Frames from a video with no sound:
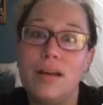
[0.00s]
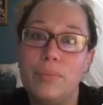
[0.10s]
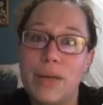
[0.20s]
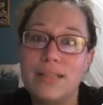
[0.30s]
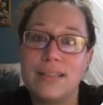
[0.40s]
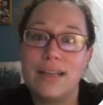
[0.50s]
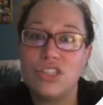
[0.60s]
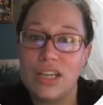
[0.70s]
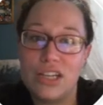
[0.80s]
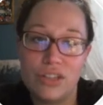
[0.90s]
Basic
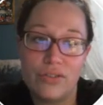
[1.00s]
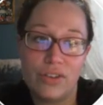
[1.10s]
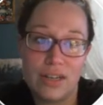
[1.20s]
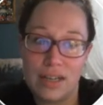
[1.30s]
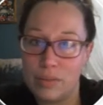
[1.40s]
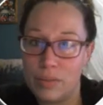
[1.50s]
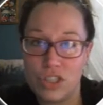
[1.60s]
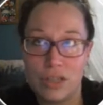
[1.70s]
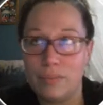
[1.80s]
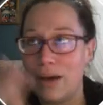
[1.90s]
Education Funding
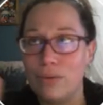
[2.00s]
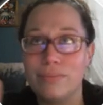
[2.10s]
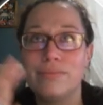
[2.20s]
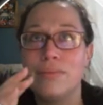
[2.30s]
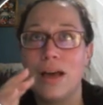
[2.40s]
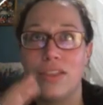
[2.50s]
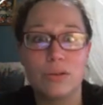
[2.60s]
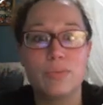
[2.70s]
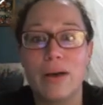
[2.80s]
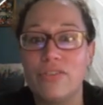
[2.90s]
Commission I think it
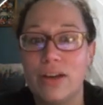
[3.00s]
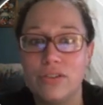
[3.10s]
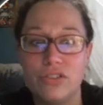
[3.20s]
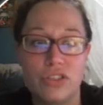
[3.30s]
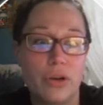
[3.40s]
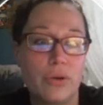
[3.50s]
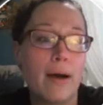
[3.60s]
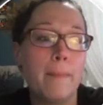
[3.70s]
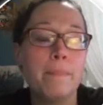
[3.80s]
was about 5 years ago now.